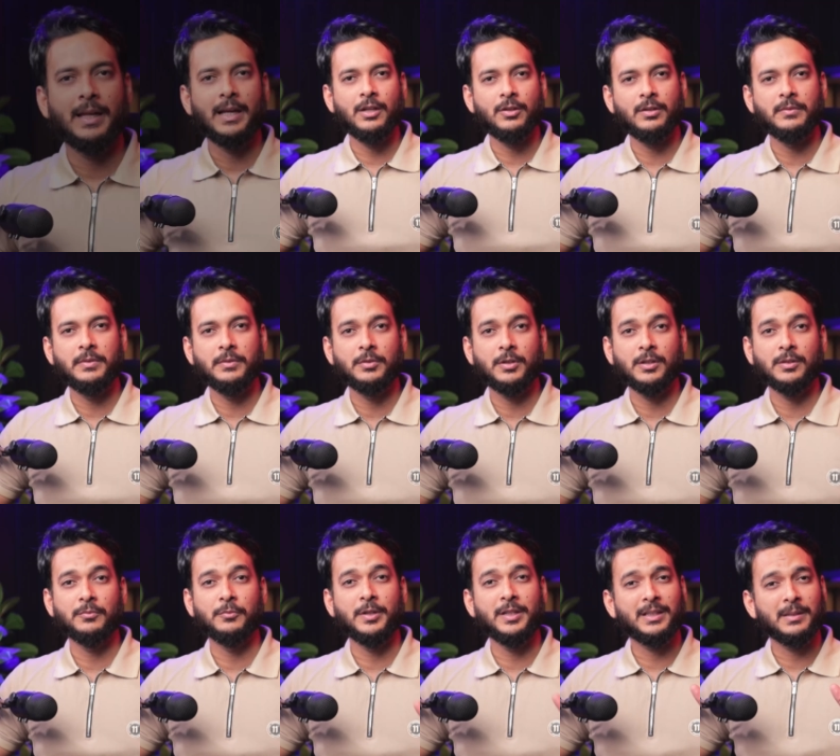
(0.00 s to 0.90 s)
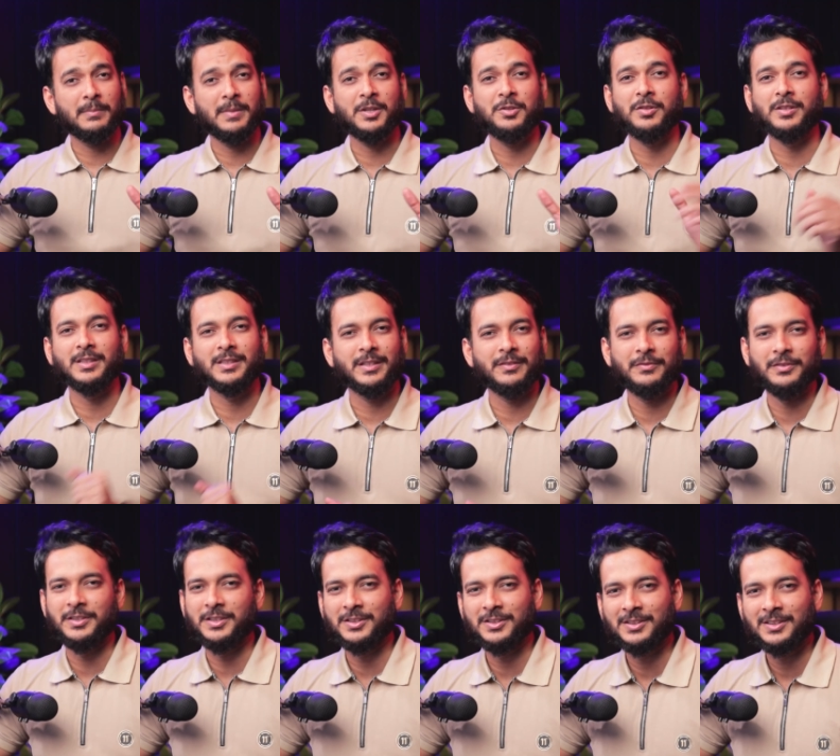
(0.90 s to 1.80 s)
Hello everyone, welcome back to another
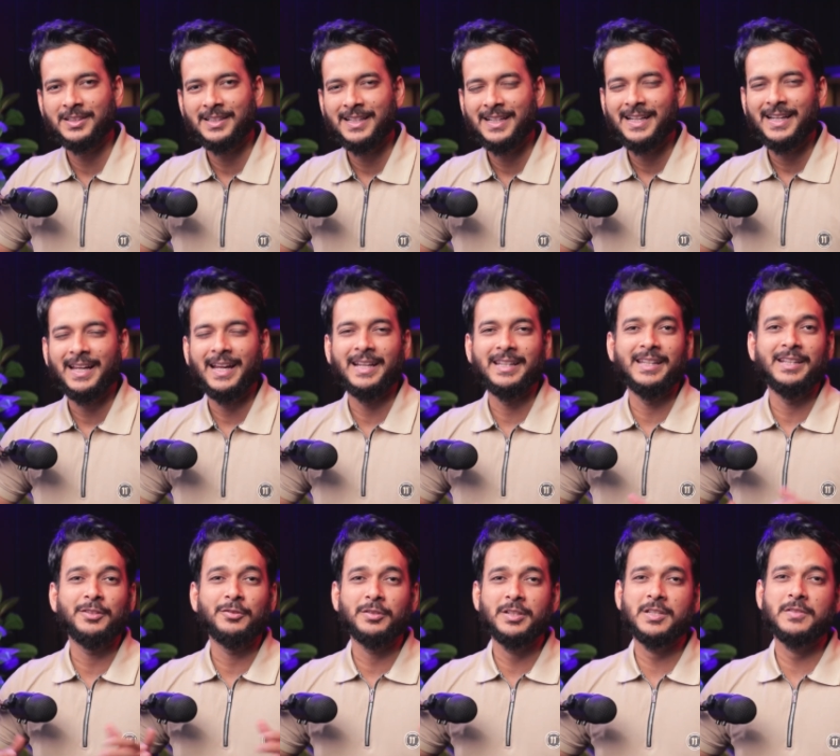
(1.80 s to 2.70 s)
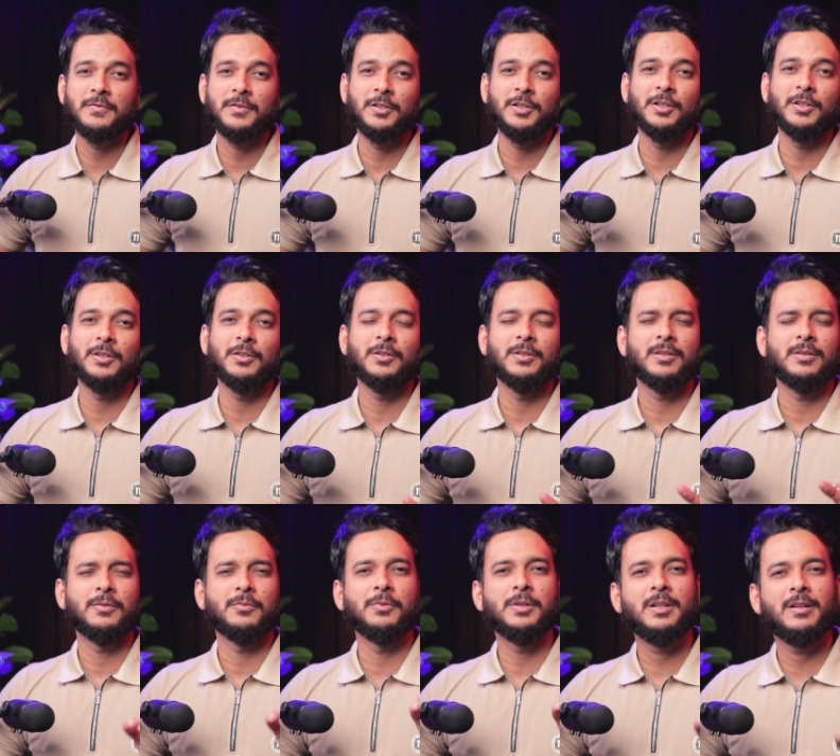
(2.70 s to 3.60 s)
video. And in today's video,
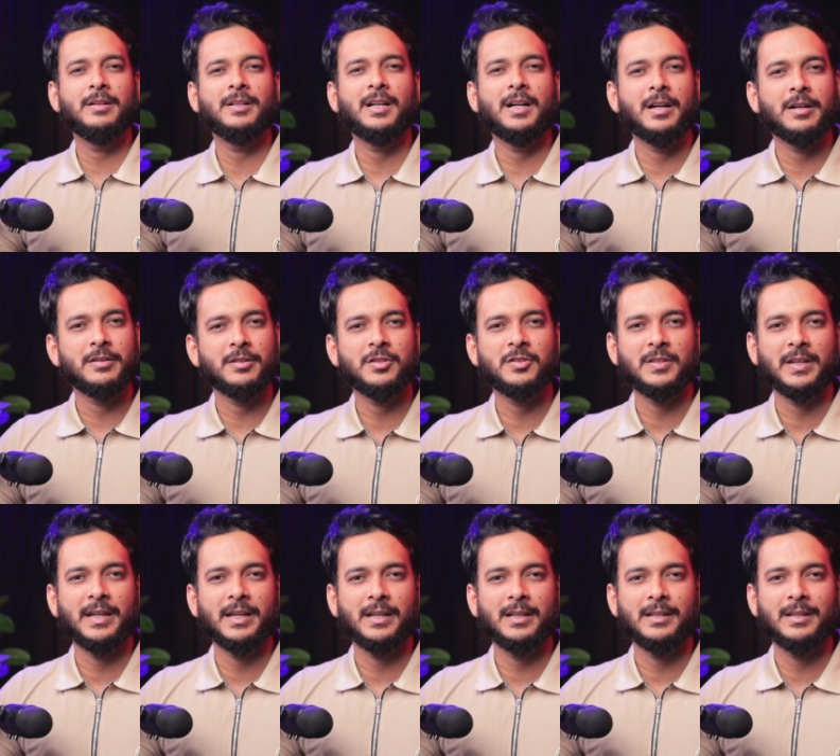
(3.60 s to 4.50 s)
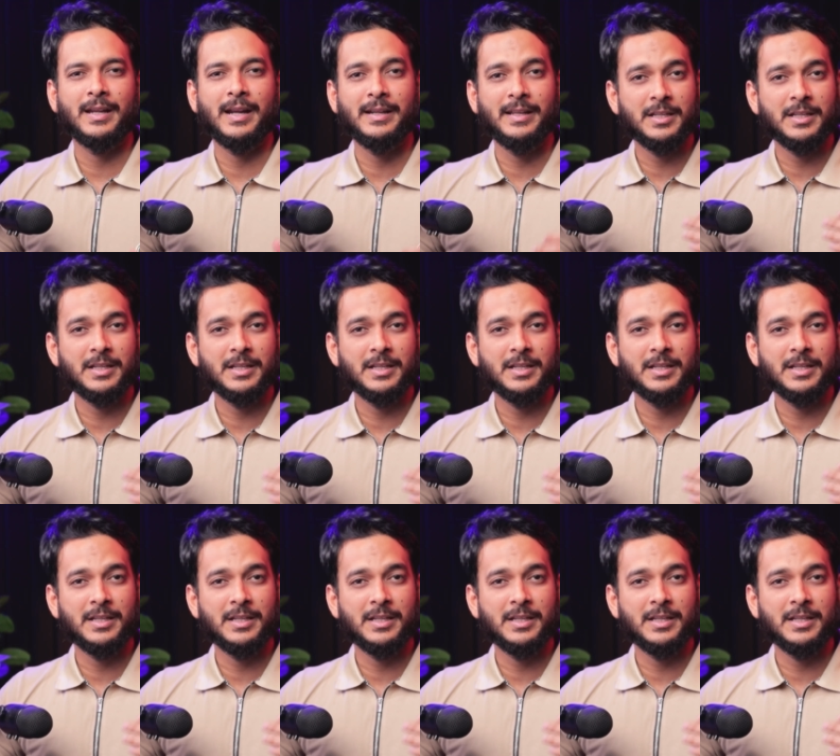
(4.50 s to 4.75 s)
we're gonna understand and